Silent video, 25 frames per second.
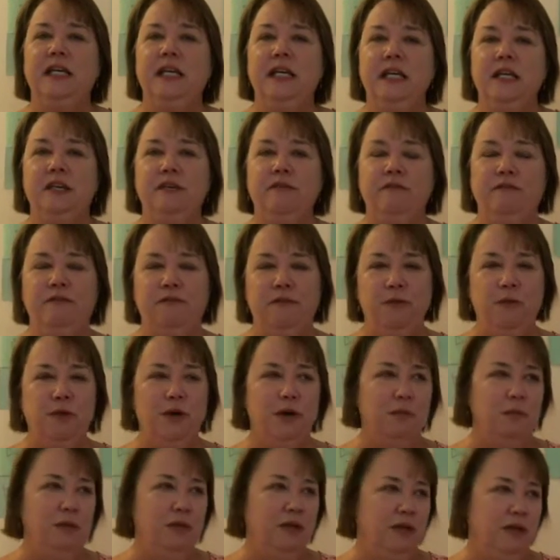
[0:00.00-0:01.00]

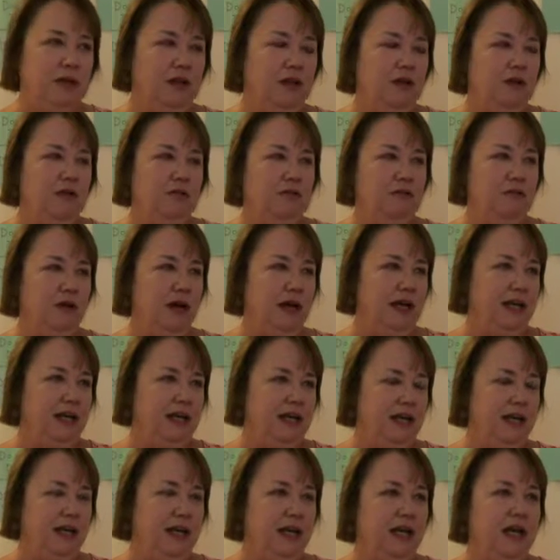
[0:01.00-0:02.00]
informal
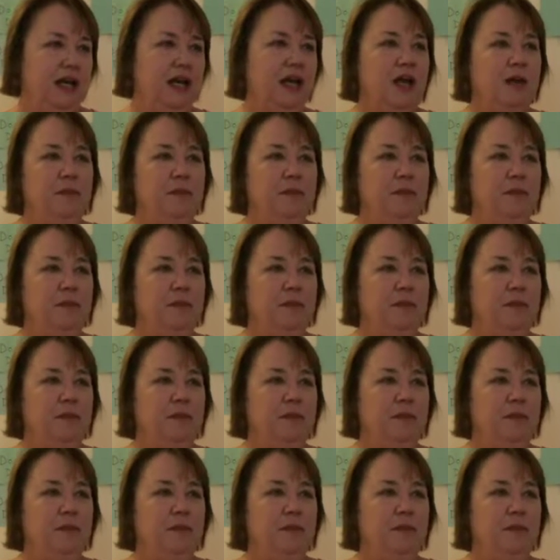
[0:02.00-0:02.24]
writing.